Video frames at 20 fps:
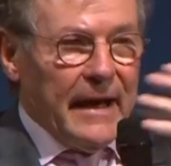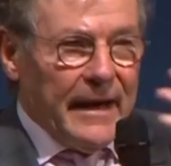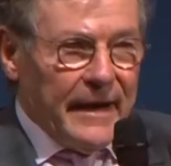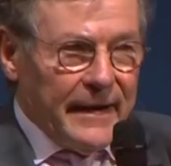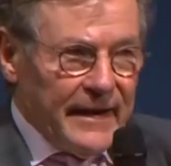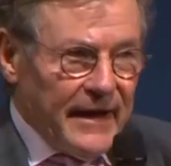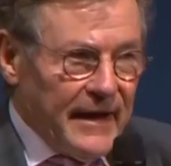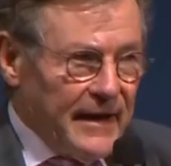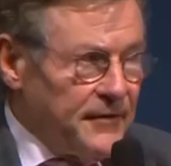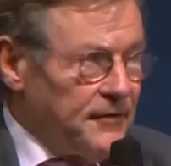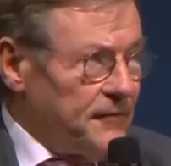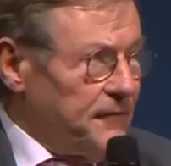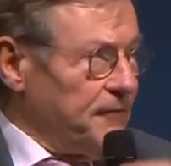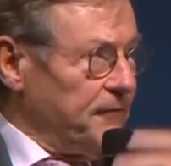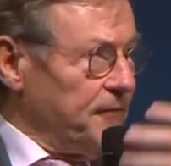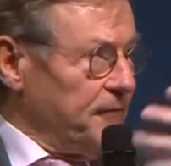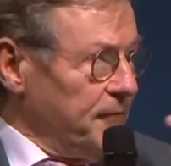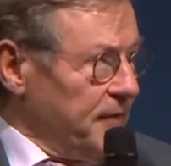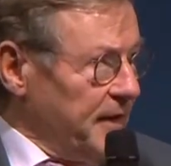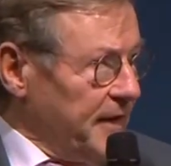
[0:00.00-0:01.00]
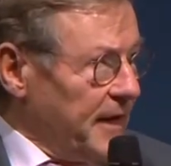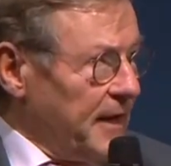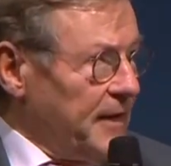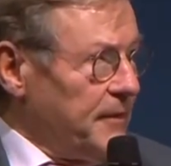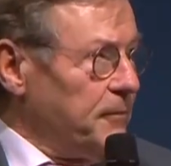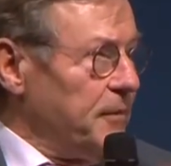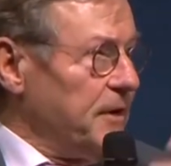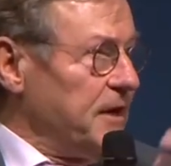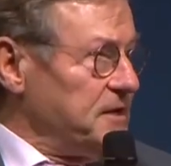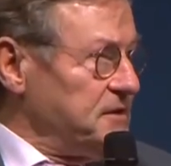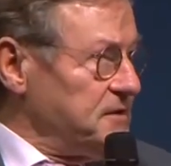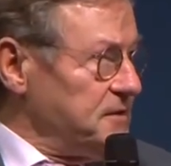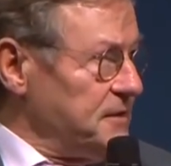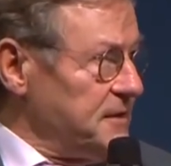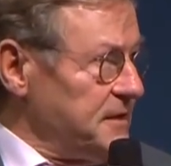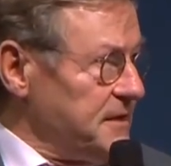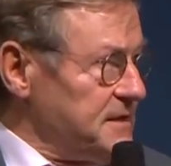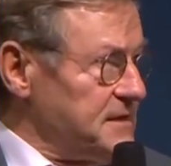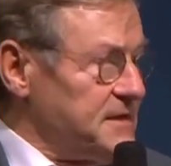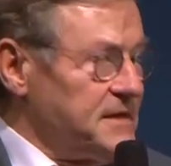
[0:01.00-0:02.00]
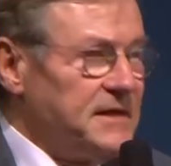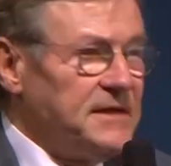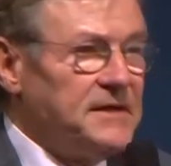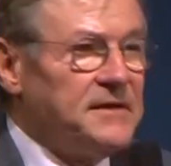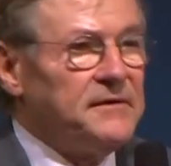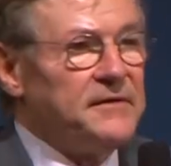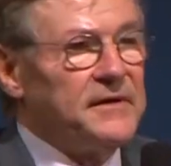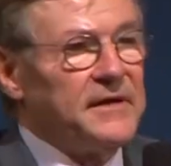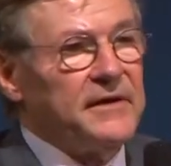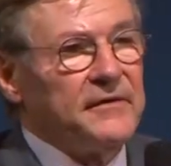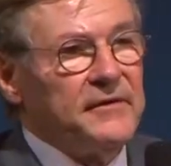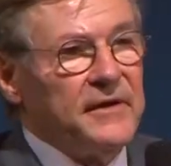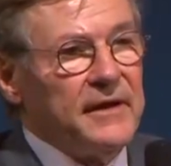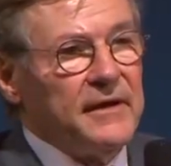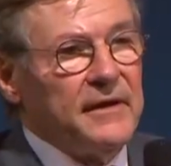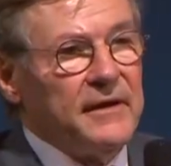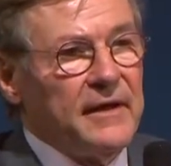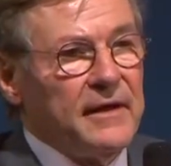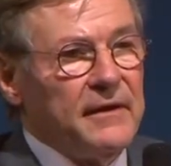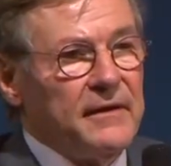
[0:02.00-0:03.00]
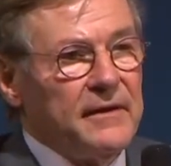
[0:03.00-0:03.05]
A kind of recalibration is needed there then.